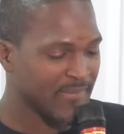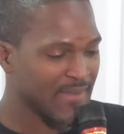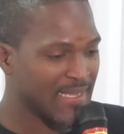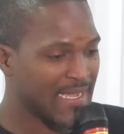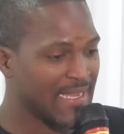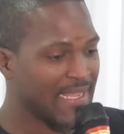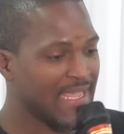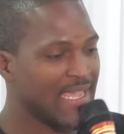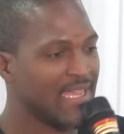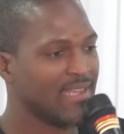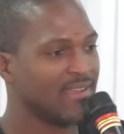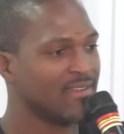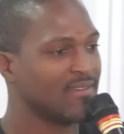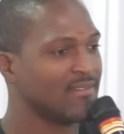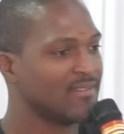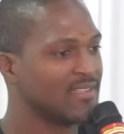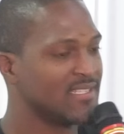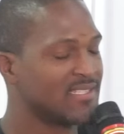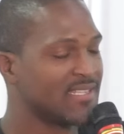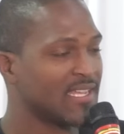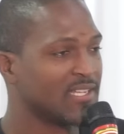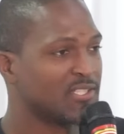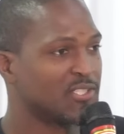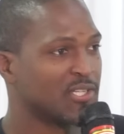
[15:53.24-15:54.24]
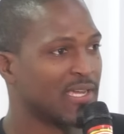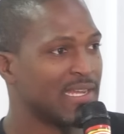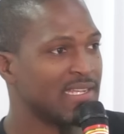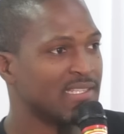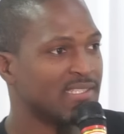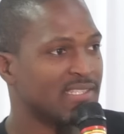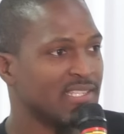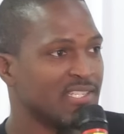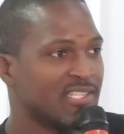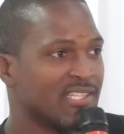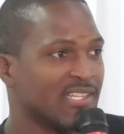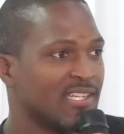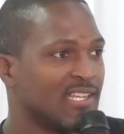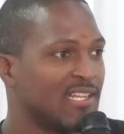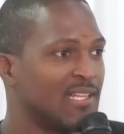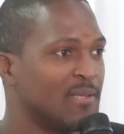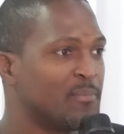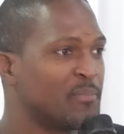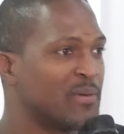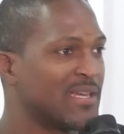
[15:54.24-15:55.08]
Again, it's a transitional